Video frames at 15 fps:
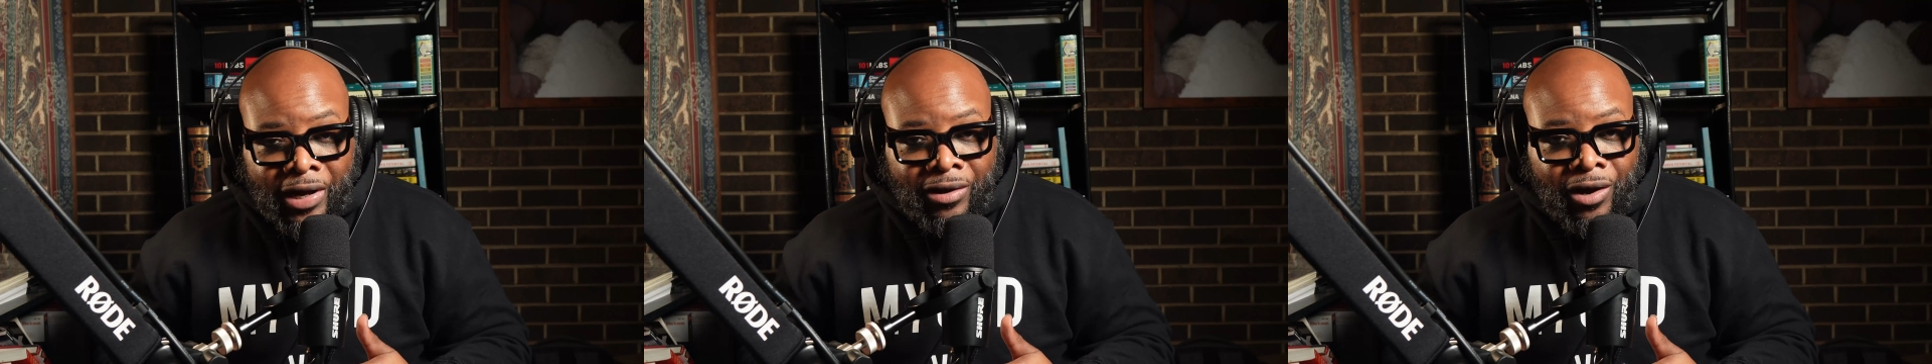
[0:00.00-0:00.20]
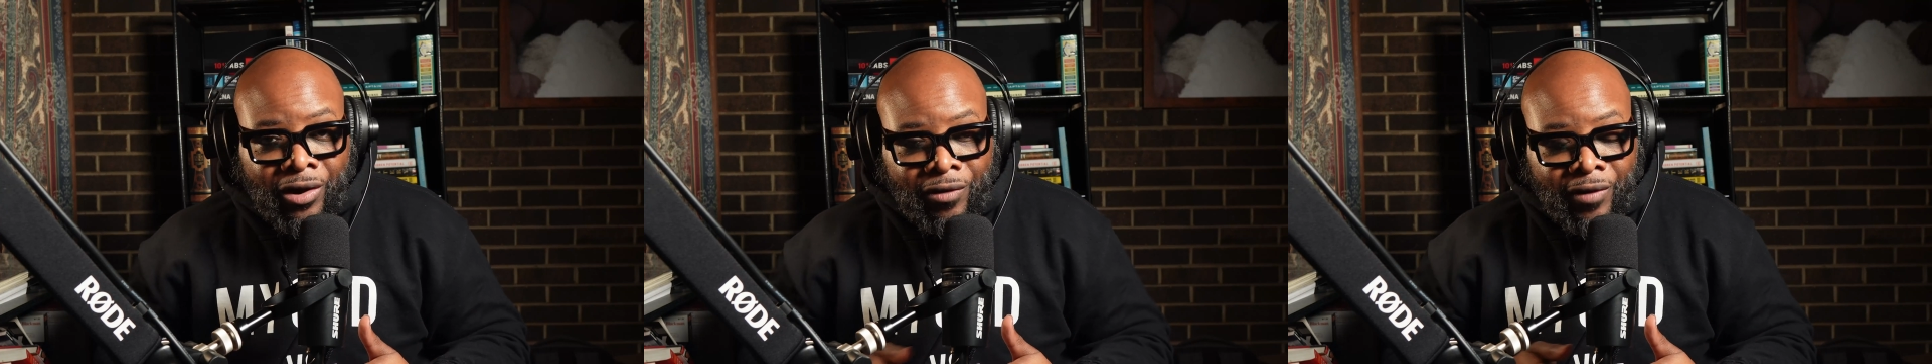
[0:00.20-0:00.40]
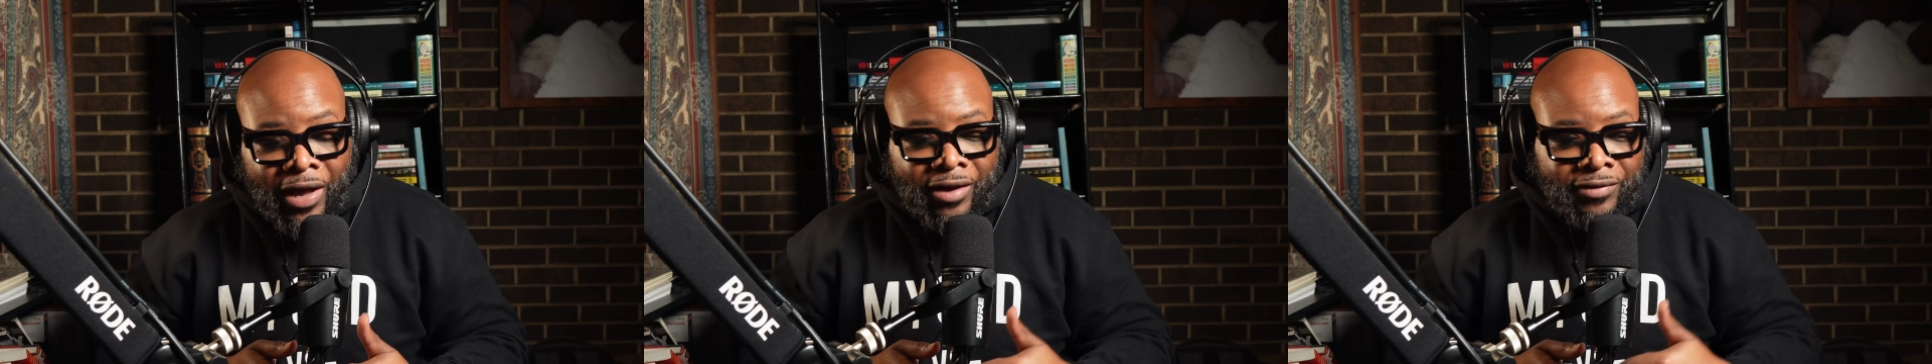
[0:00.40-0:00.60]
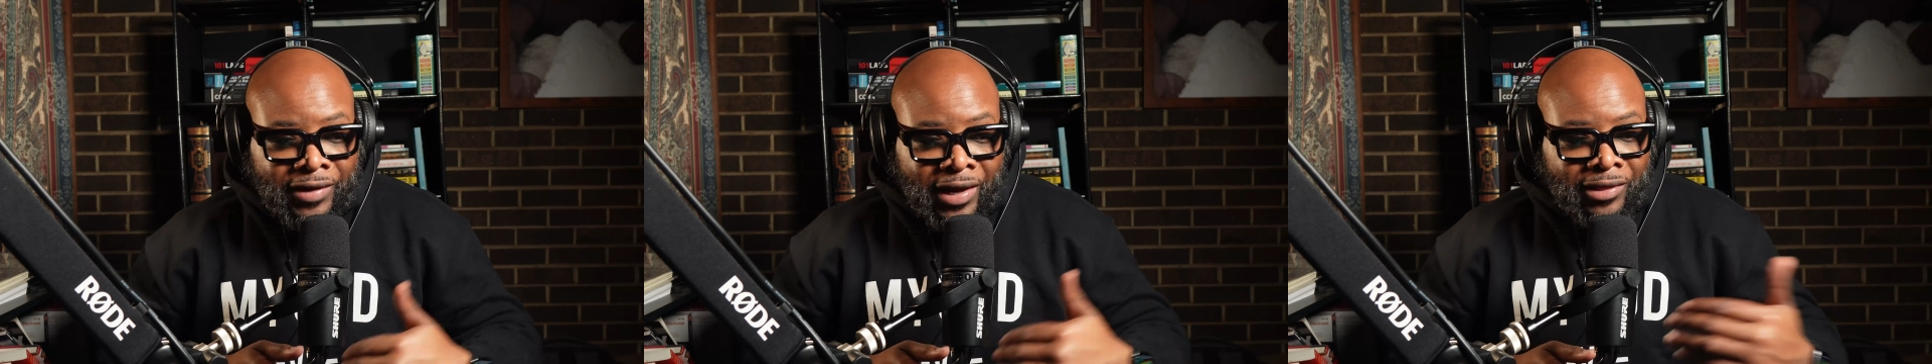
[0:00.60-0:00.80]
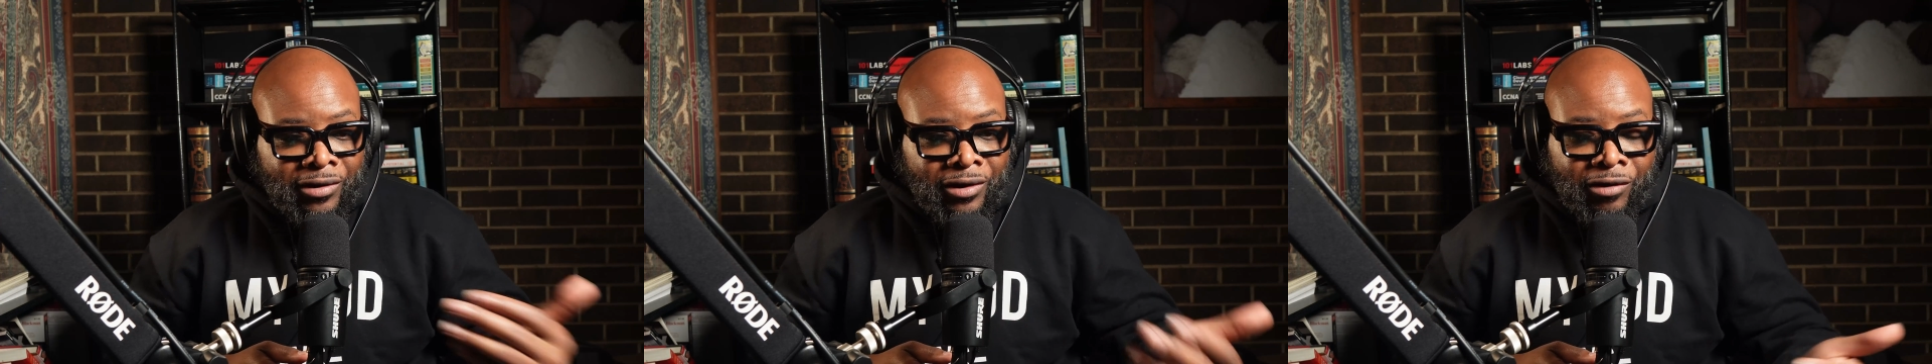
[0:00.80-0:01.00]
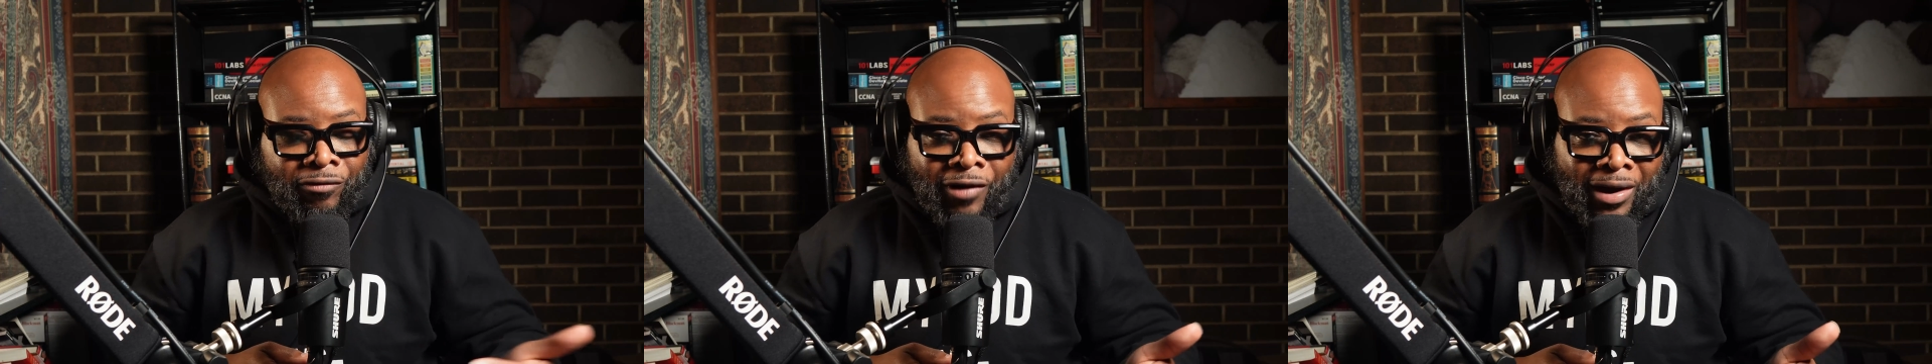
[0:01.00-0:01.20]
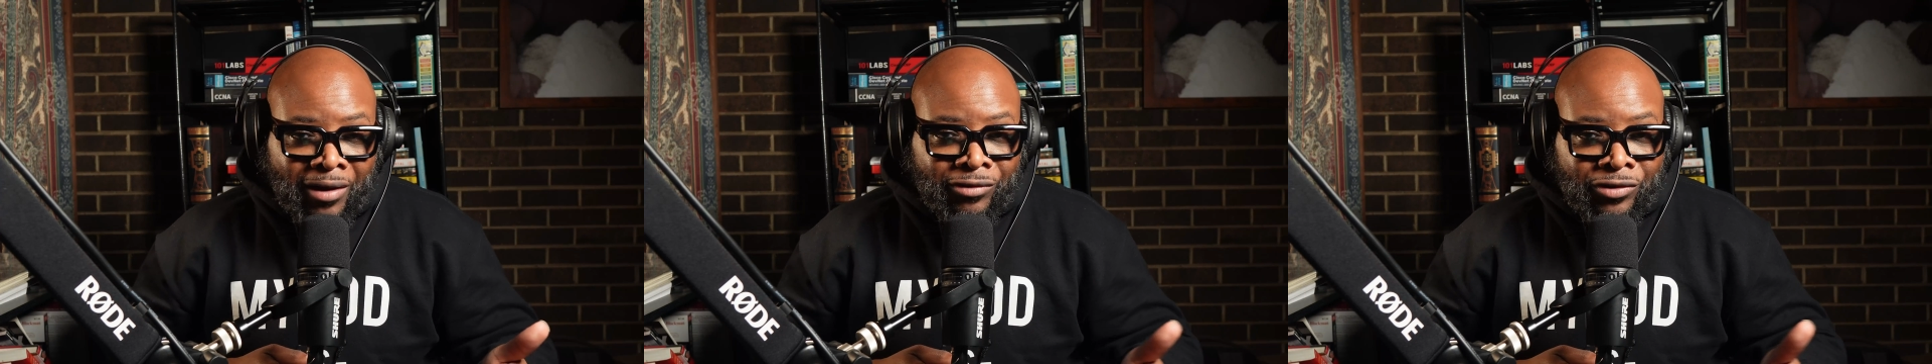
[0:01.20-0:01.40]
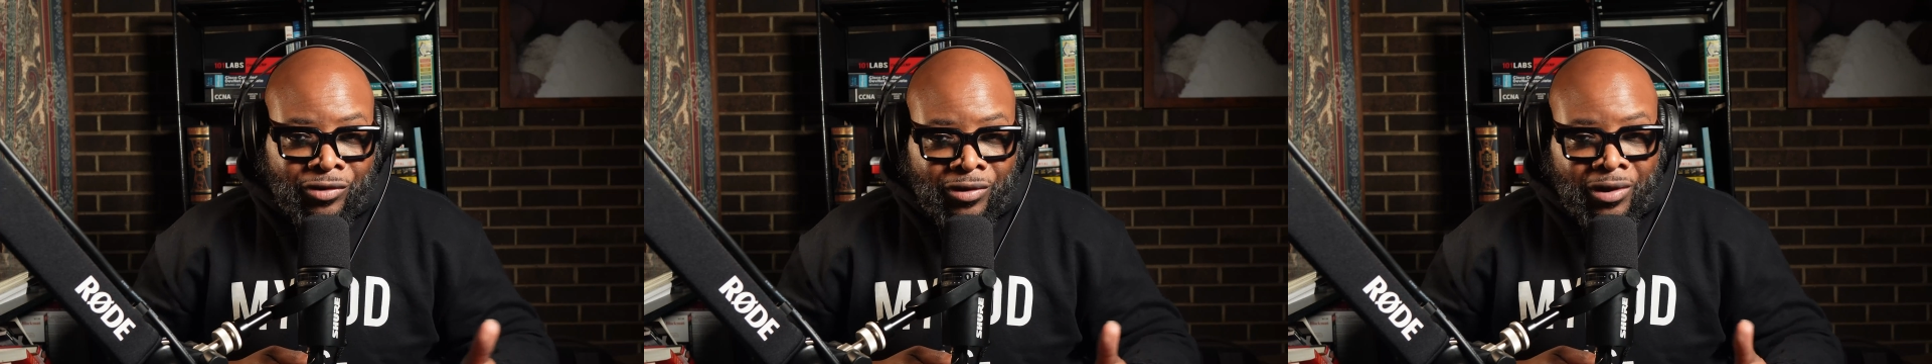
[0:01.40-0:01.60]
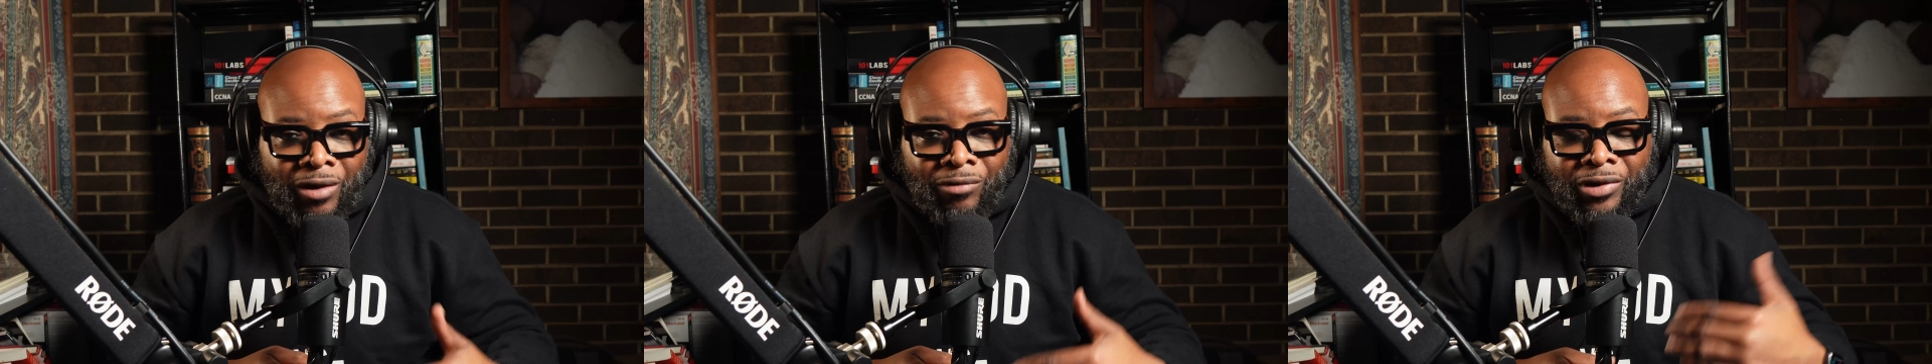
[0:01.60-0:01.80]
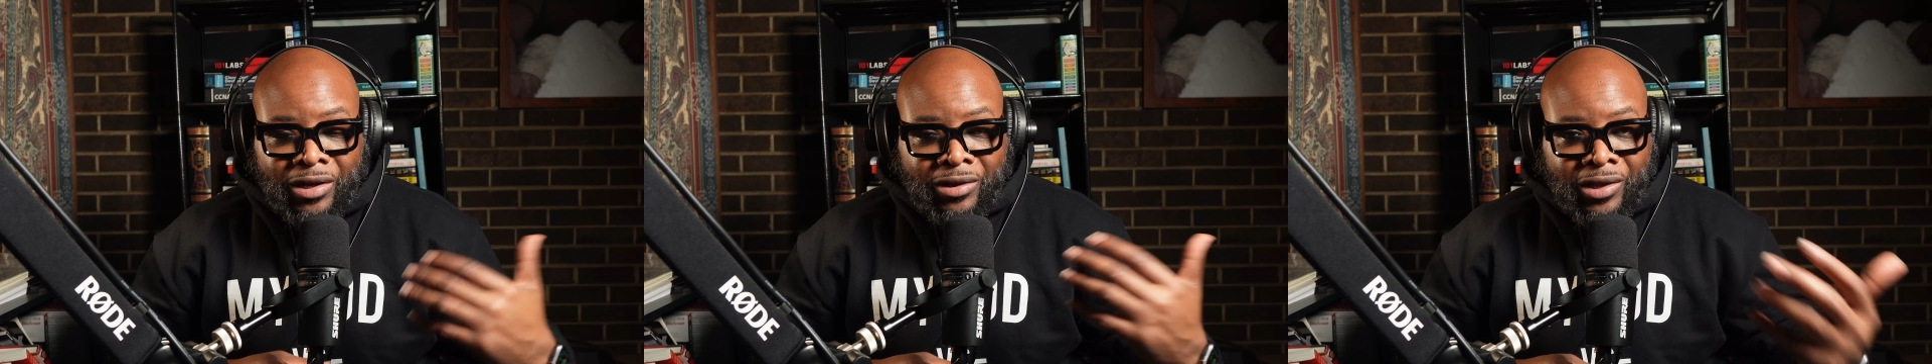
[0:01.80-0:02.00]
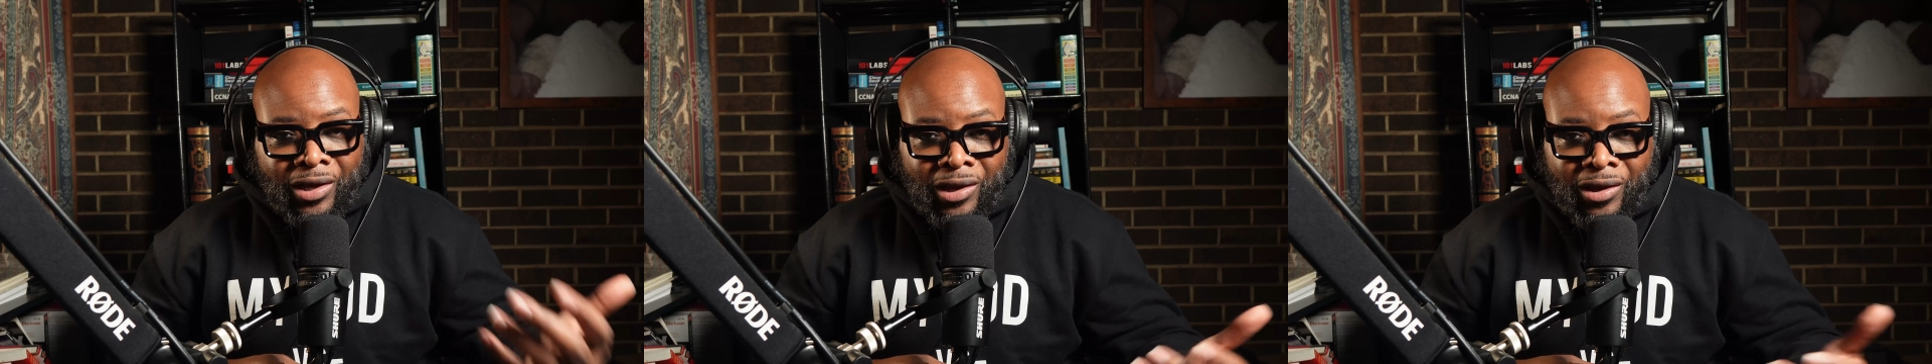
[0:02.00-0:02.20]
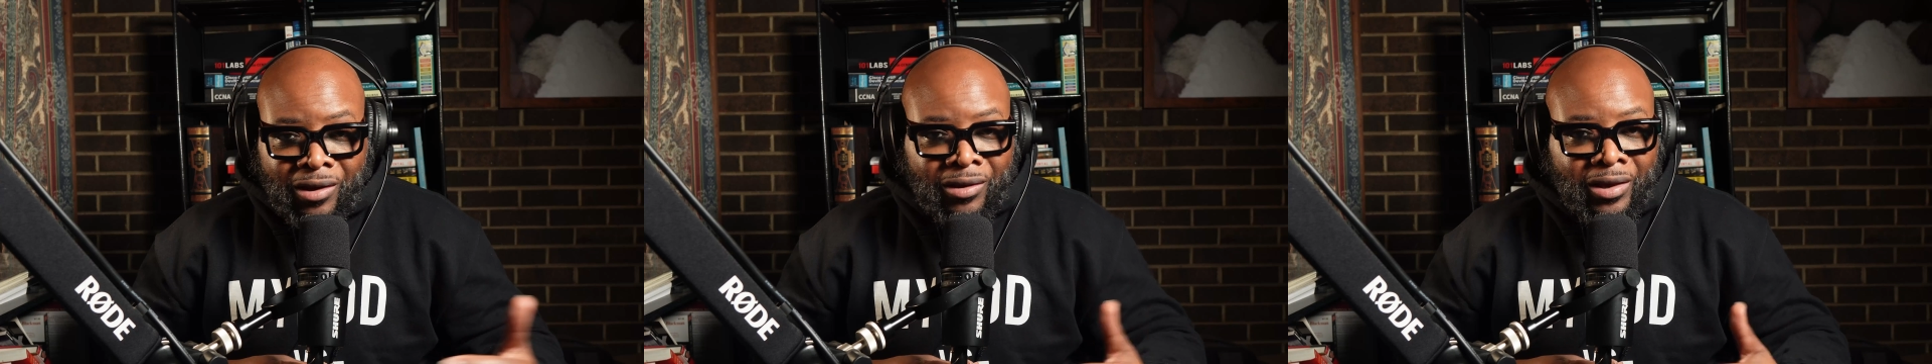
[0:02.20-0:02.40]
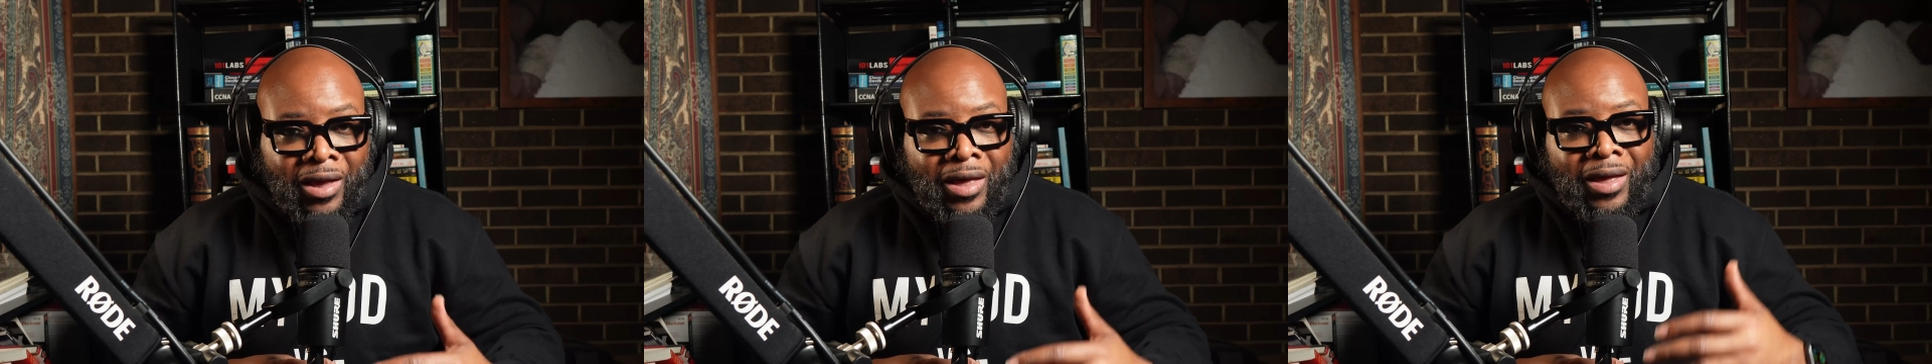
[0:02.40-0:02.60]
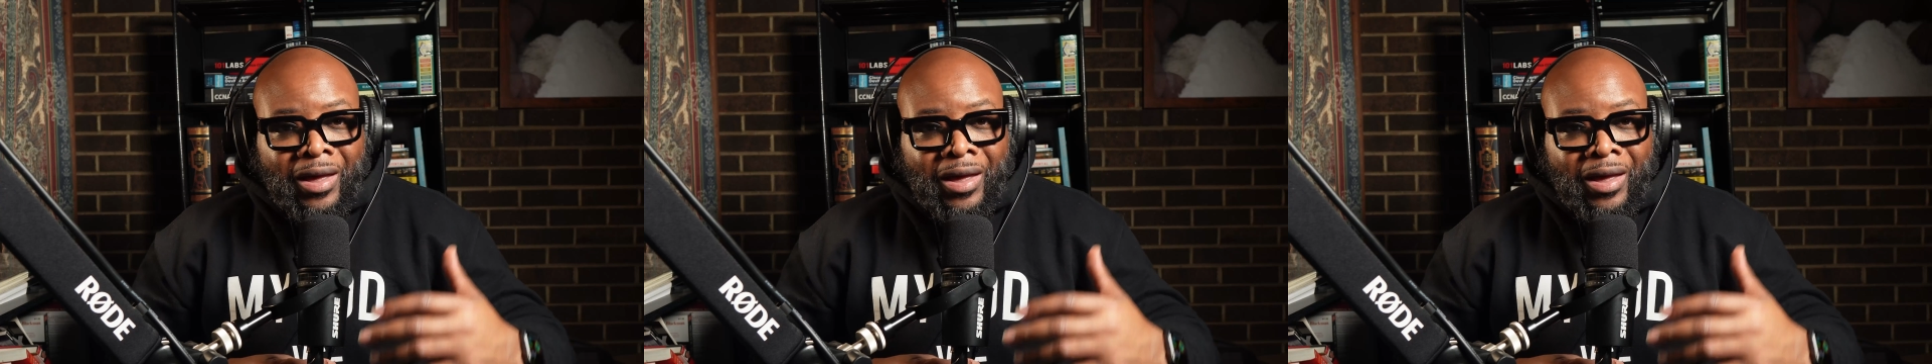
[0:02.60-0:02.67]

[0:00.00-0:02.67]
I know as I look around on Indeed,